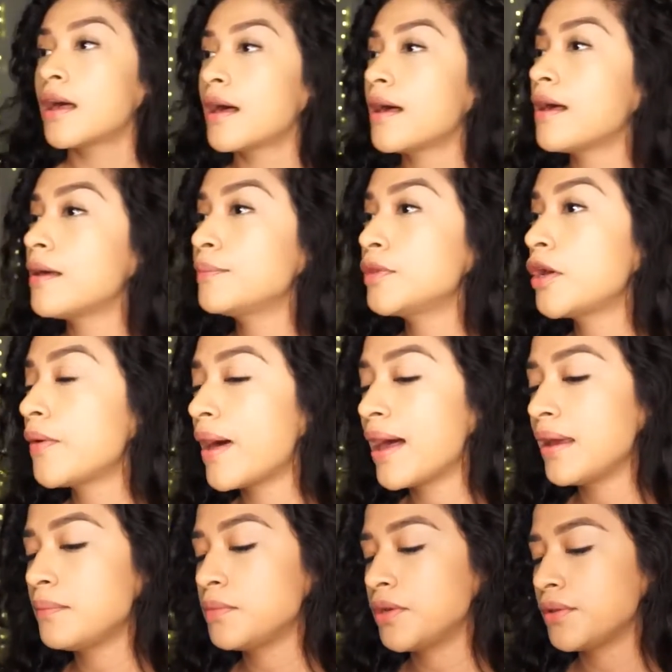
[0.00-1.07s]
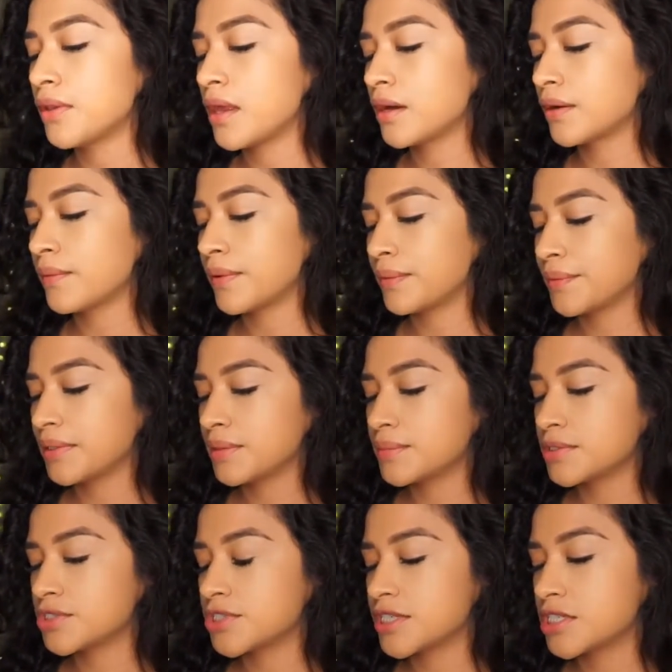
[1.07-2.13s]
No, I am no longer with One Up
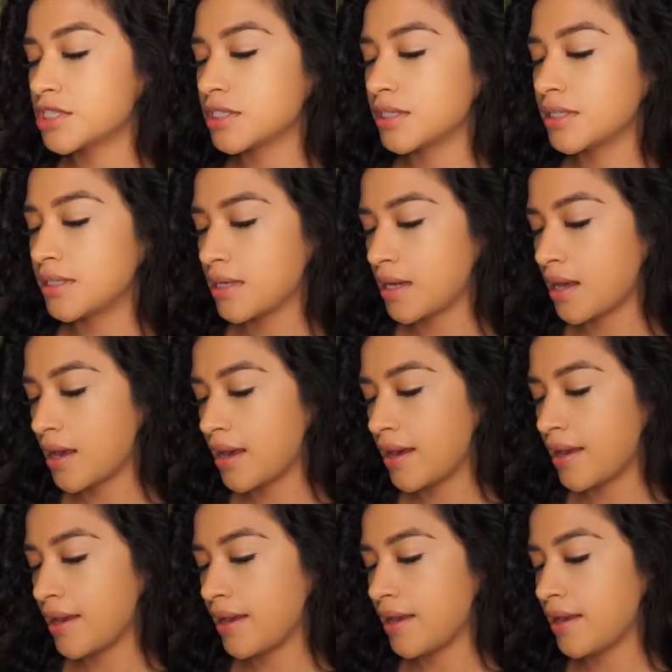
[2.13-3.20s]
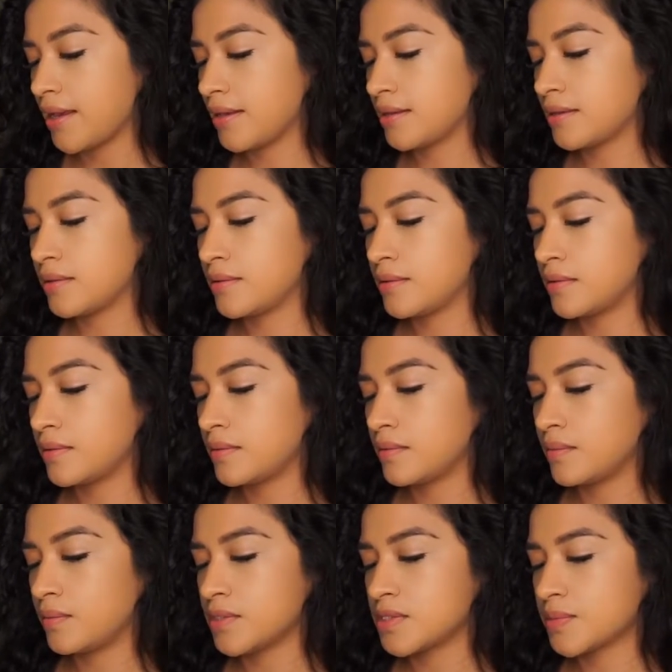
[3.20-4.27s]
Nutrition. I
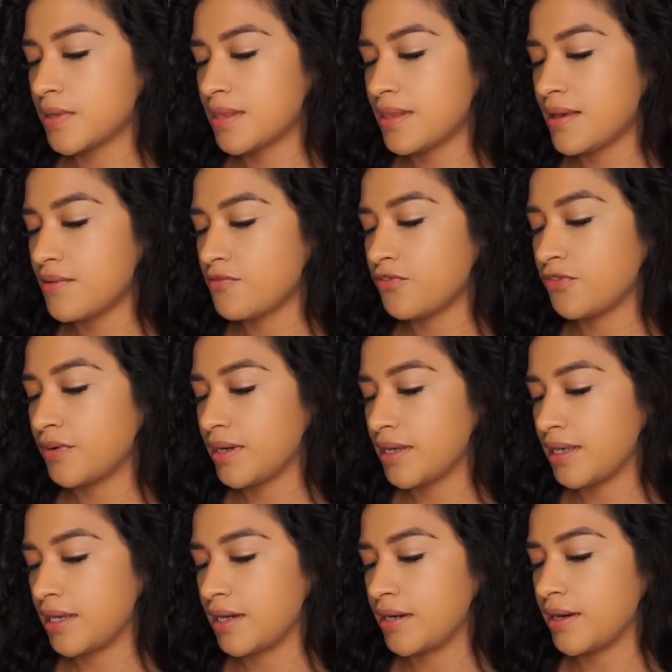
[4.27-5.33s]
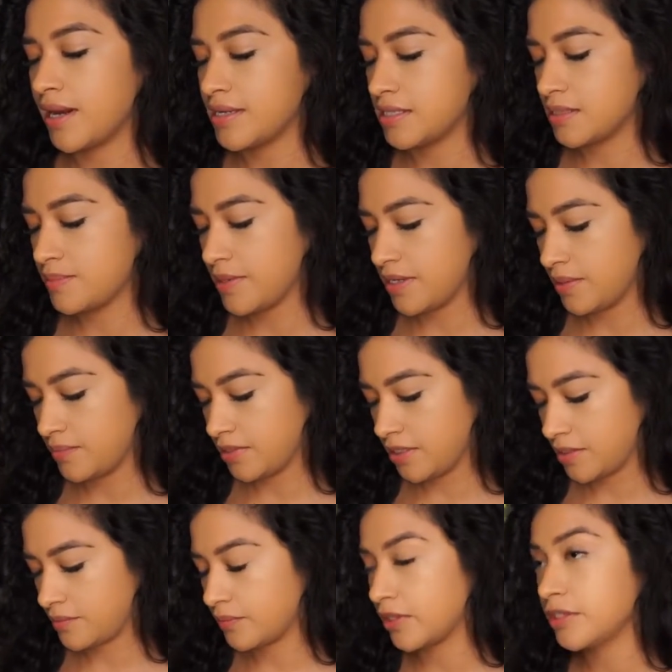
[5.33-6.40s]
was with them for a year. I did my
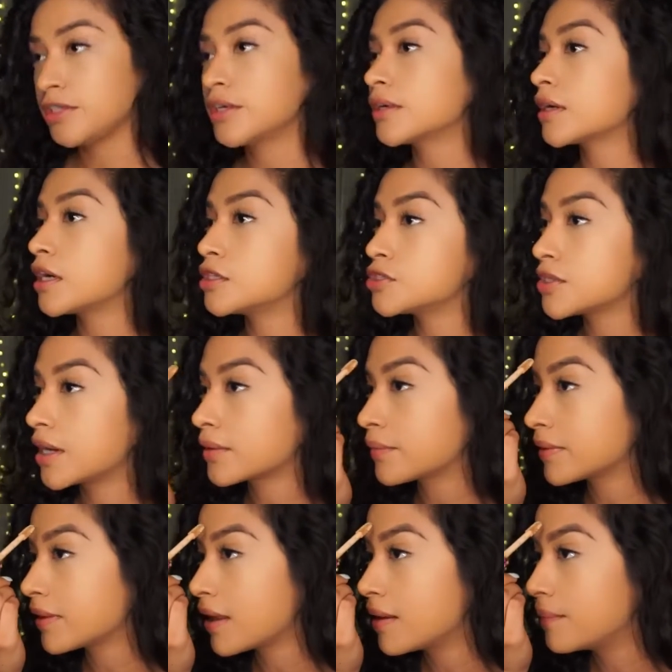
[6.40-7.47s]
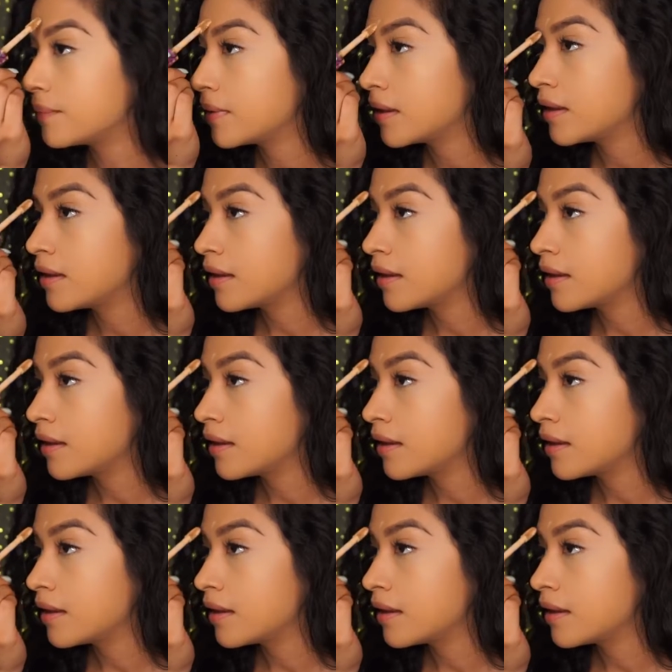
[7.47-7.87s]
1-year contract with them.